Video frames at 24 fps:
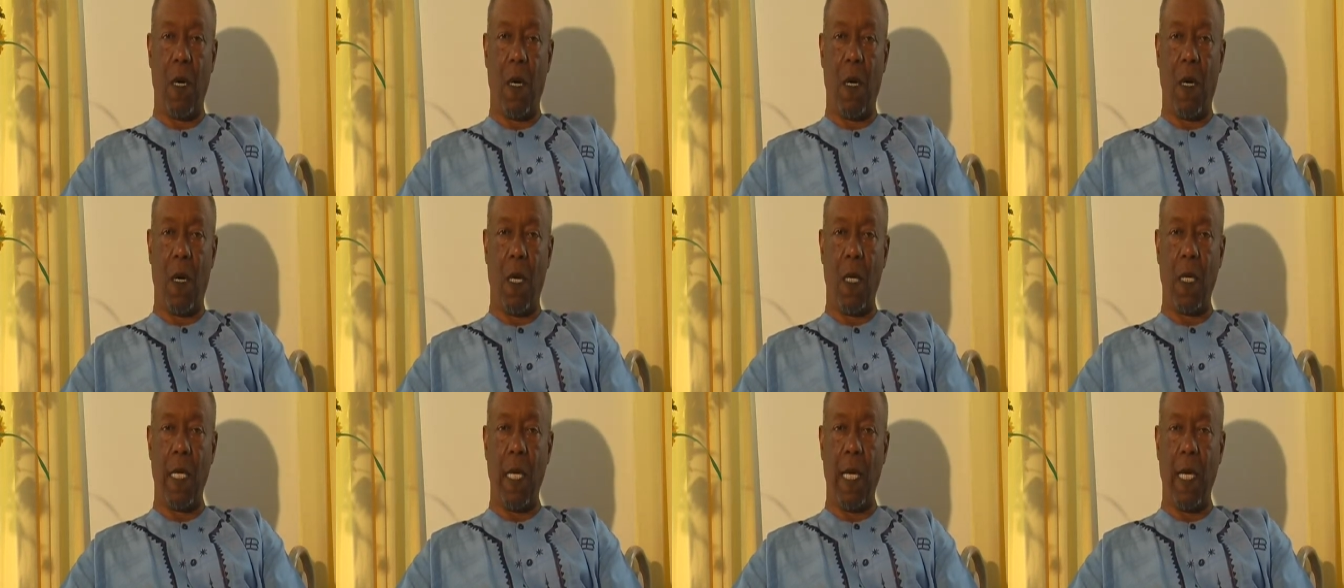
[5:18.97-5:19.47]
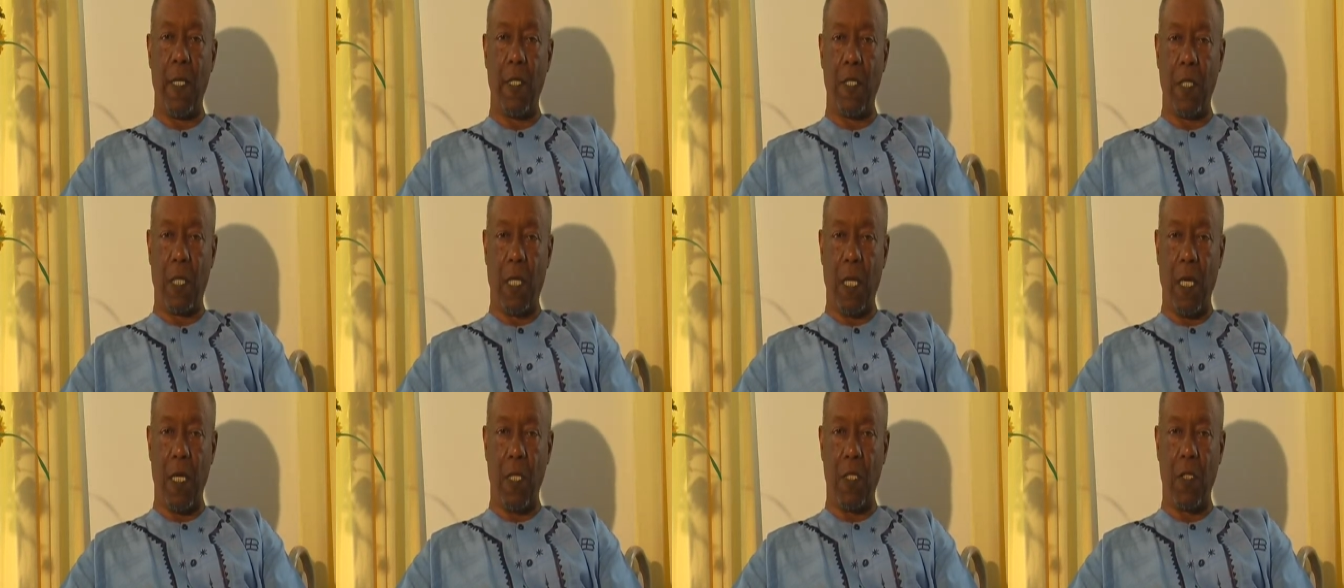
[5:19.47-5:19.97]
on
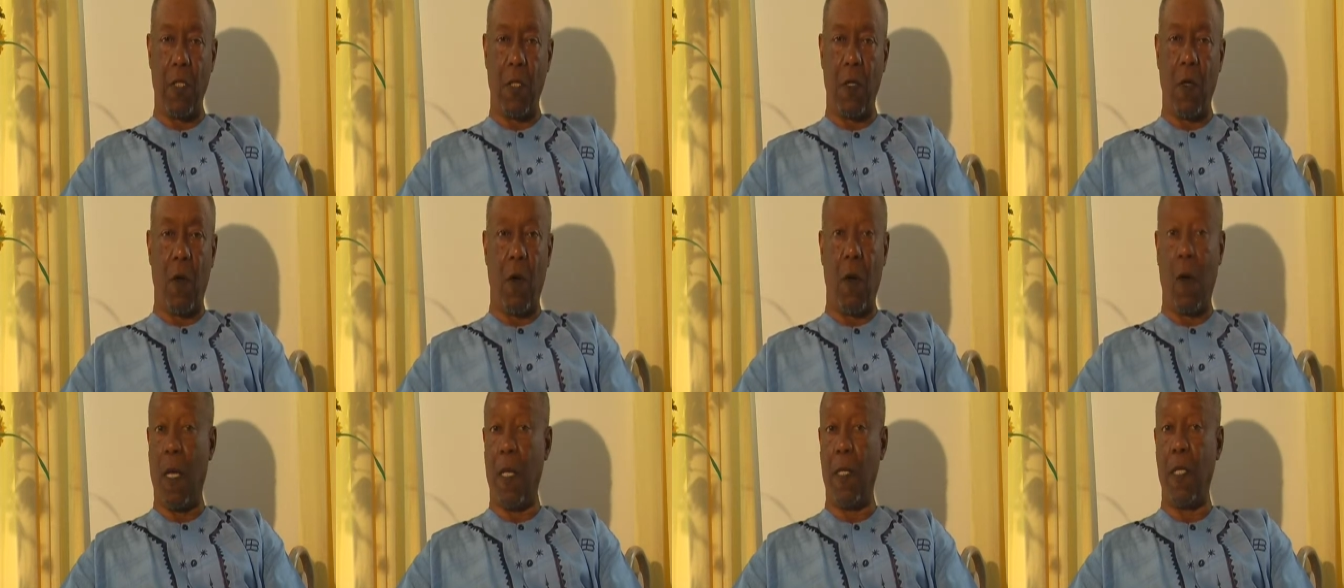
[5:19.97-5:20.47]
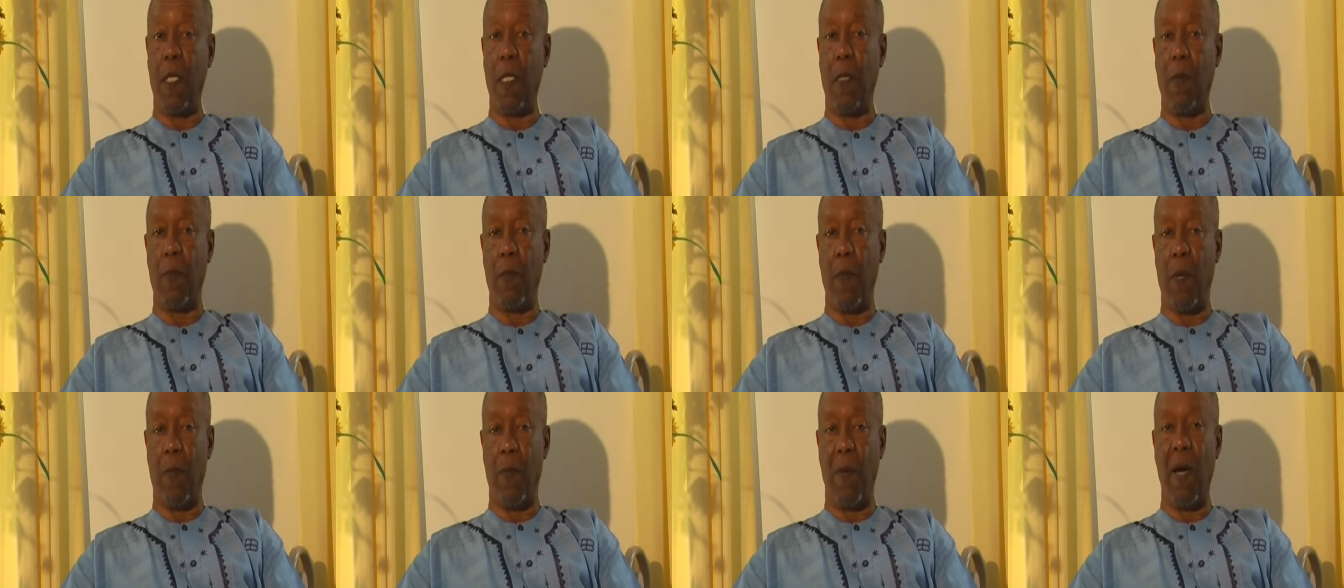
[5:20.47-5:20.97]
education or on the
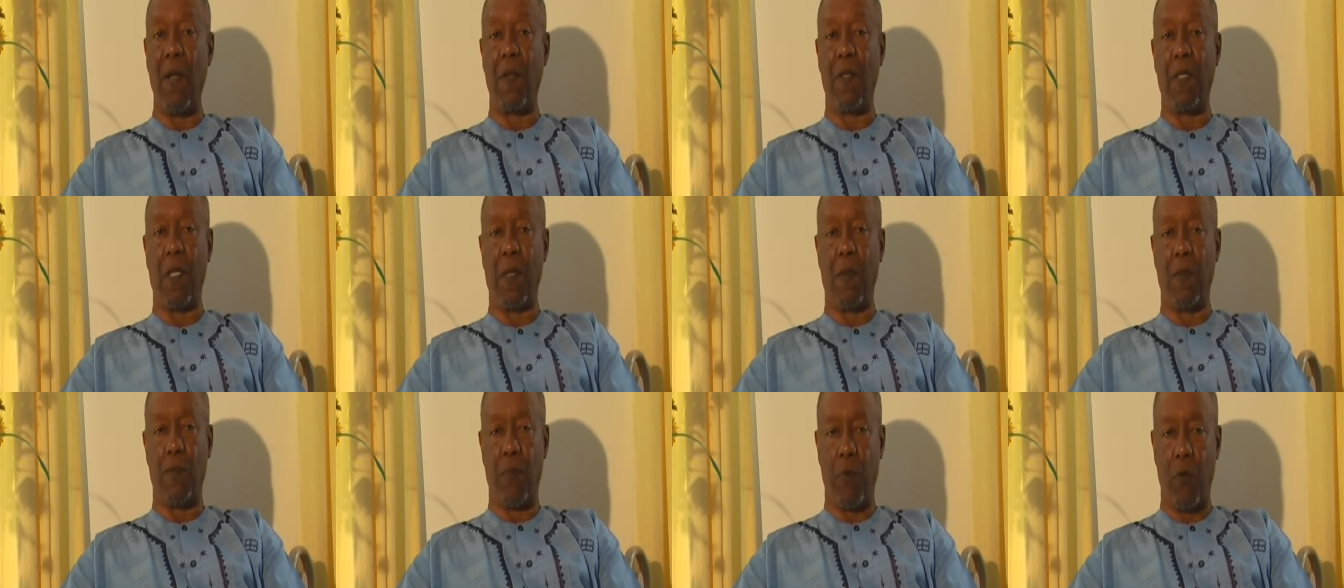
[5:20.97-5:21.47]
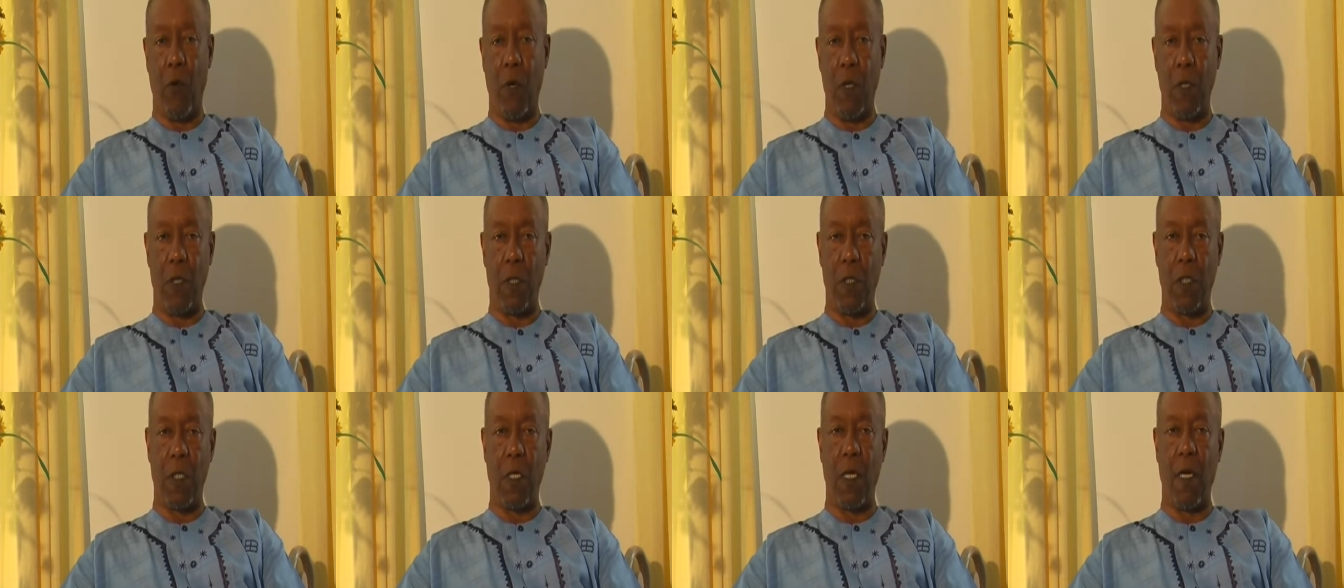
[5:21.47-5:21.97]
about the
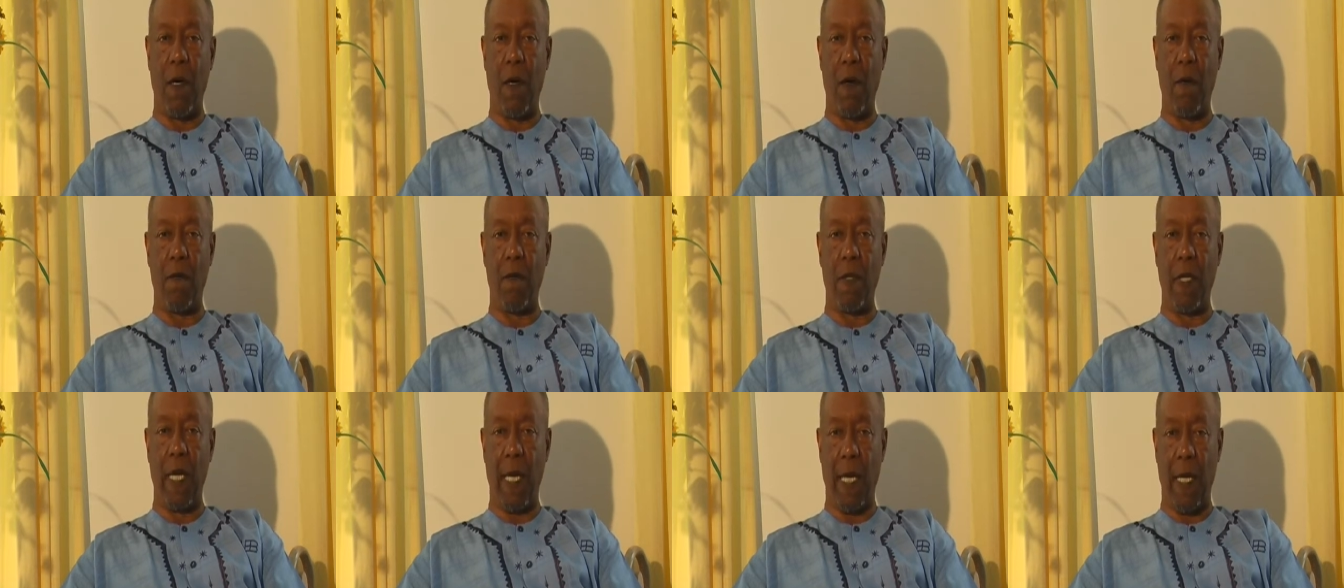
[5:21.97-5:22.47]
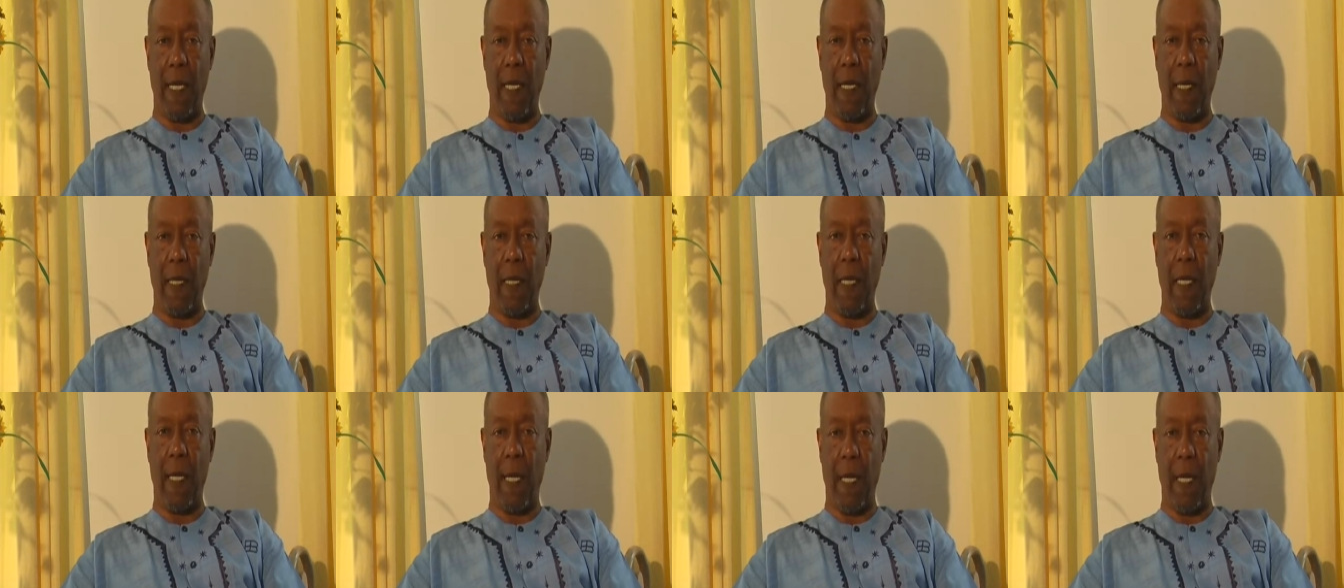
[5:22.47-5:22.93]
importance of getting